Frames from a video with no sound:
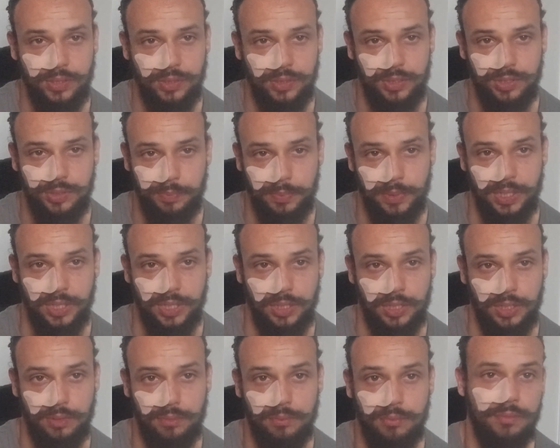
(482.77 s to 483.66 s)
to explain
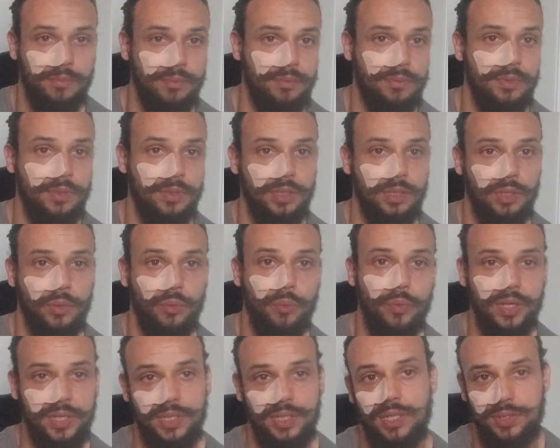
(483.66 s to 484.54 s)
it.
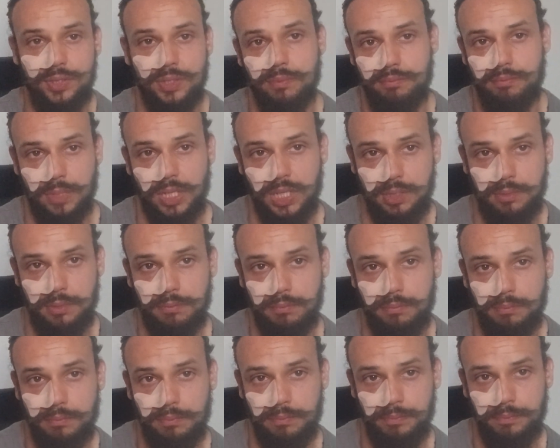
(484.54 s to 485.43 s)
What does it mean?
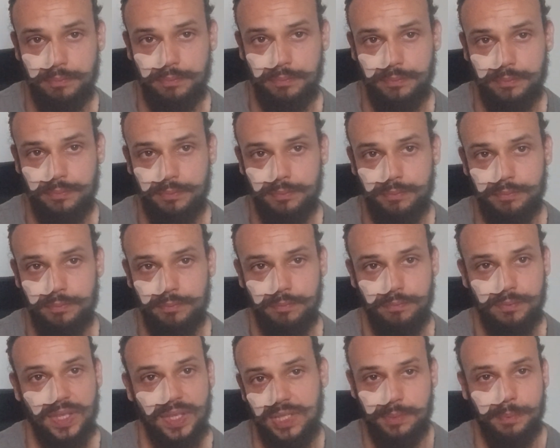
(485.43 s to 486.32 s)

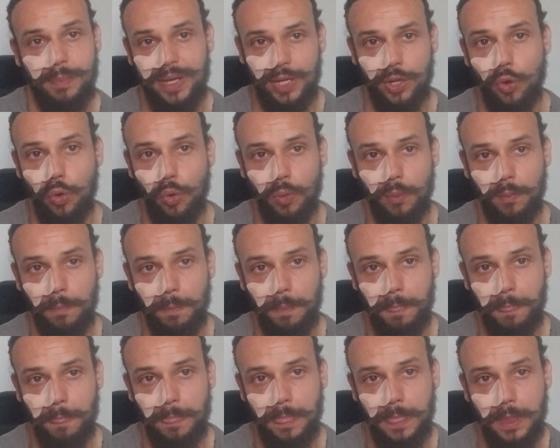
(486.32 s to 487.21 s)
That's my goal.
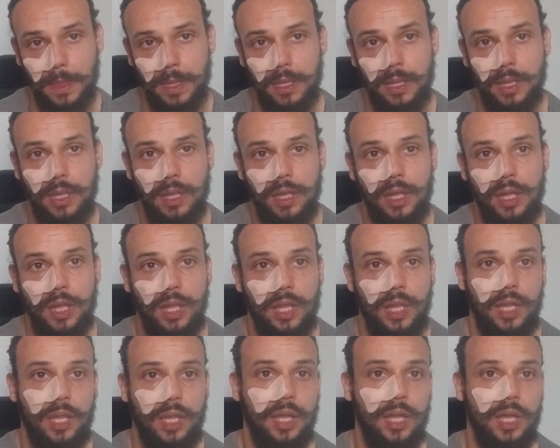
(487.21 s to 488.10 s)

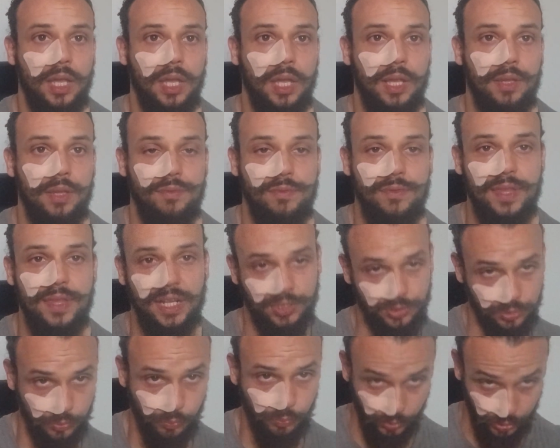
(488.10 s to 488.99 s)
And
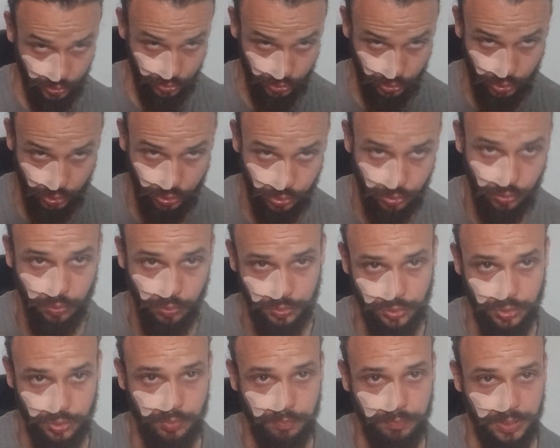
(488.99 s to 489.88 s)
that's what your
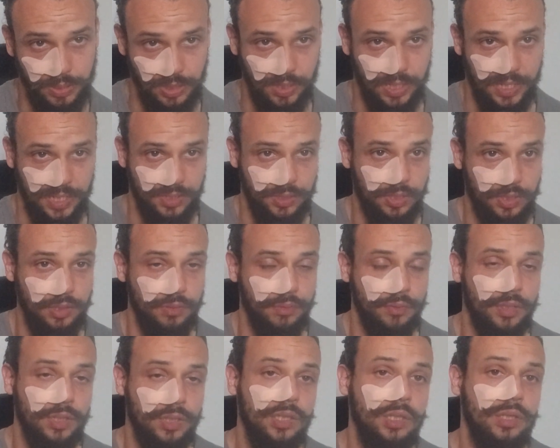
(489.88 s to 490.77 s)
goals should be like
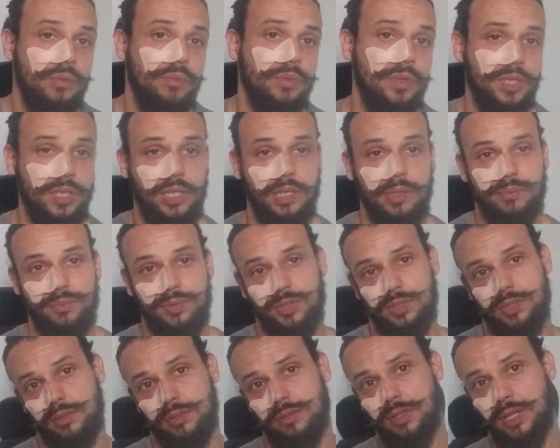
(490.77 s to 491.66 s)
too. When it
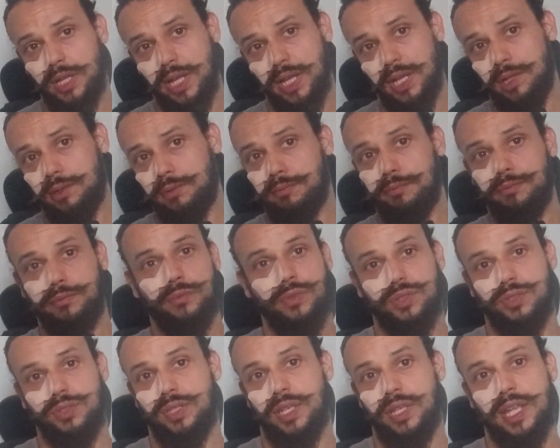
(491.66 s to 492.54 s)
comes to, like,
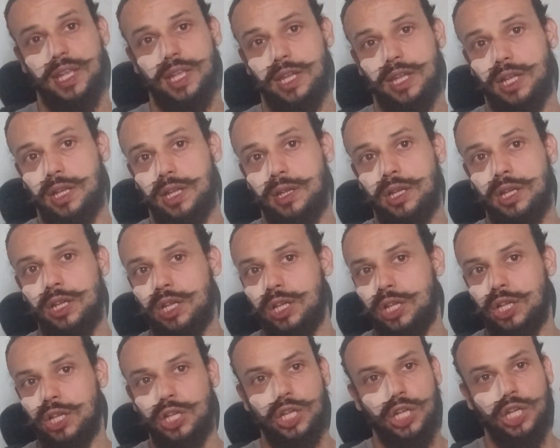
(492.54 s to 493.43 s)
let's say
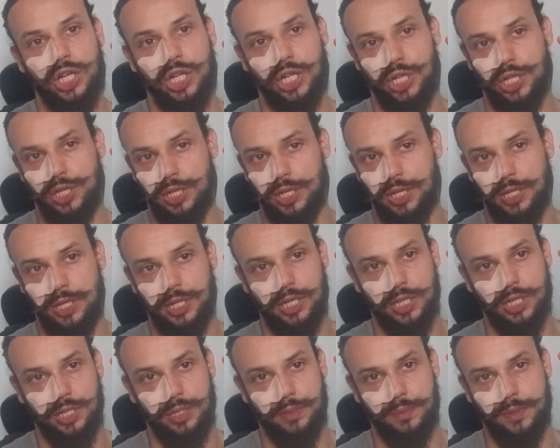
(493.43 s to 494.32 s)
a
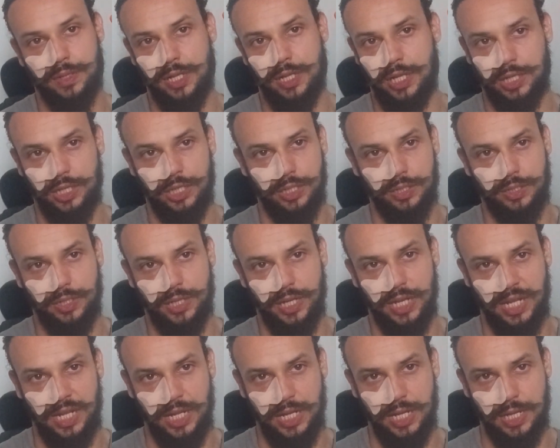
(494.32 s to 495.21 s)

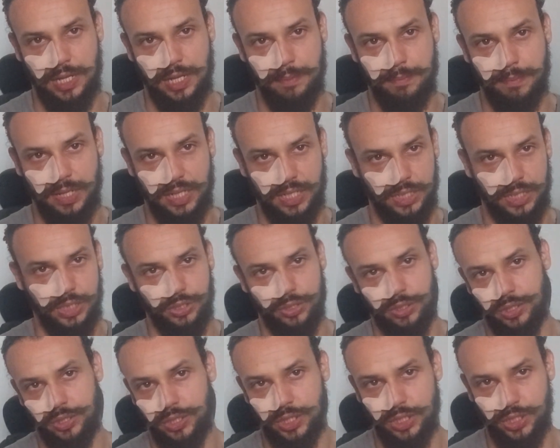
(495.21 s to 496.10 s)

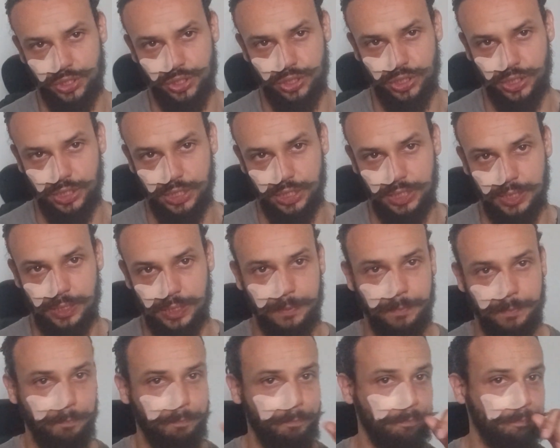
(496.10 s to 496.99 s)
American tradition